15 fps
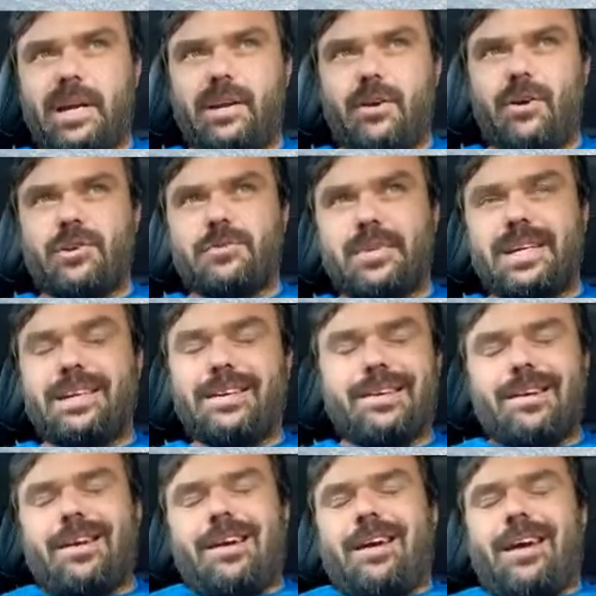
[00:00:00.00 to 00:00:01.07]
knows me.
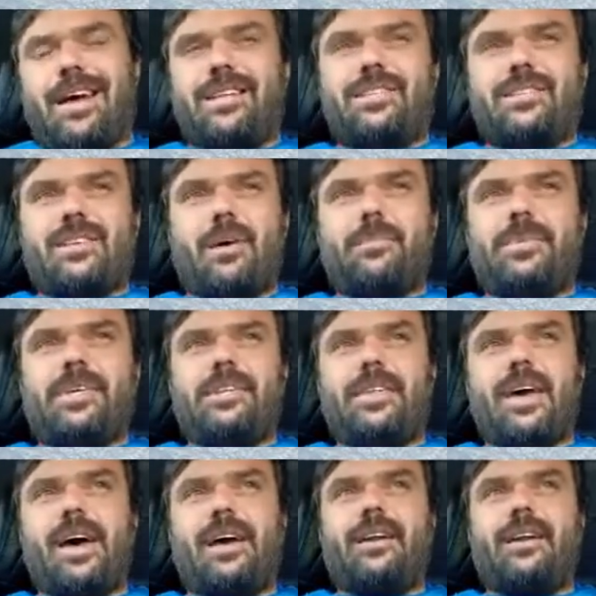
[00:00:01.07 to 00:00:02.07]
It's something that